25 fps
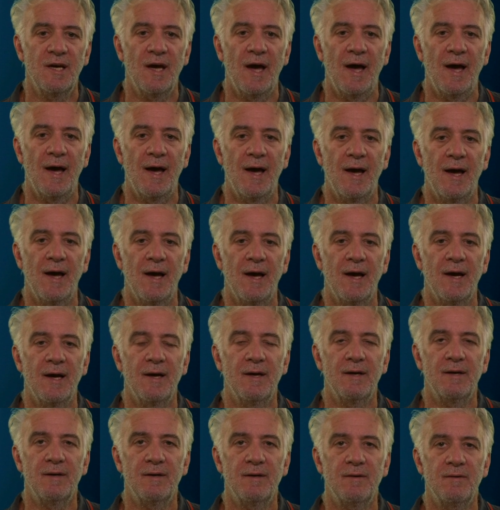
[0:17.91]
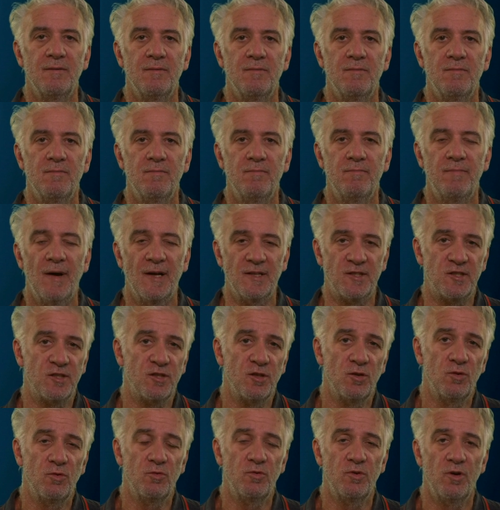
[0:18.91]
but
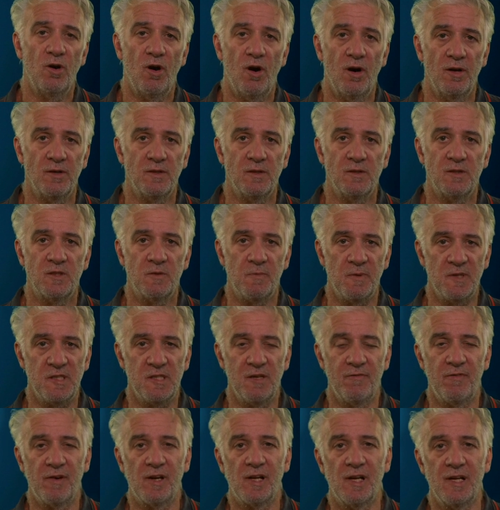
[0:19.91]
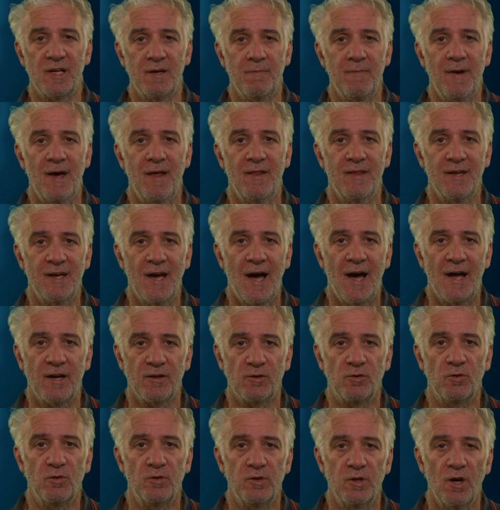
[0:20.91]
still not specifically about the
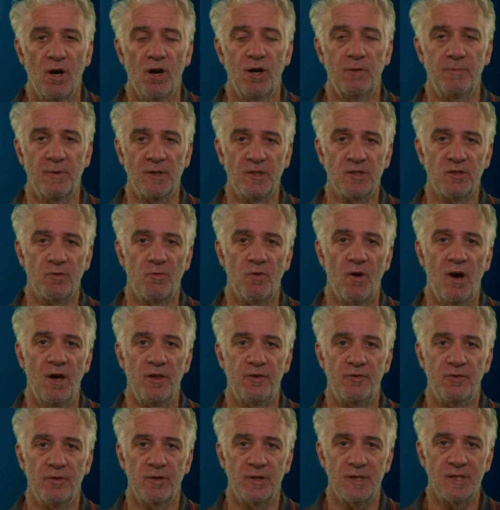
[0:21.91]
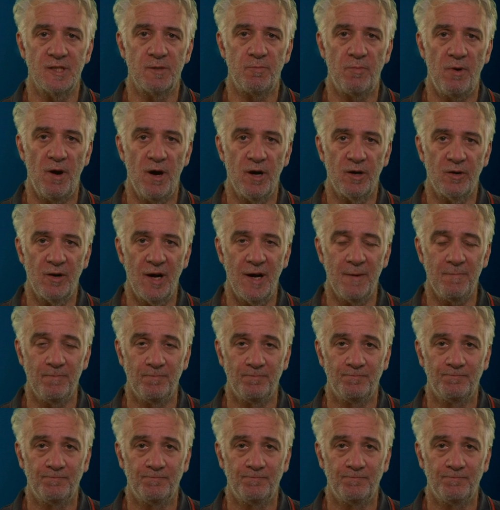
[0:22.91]
article you're hoping to write through this program.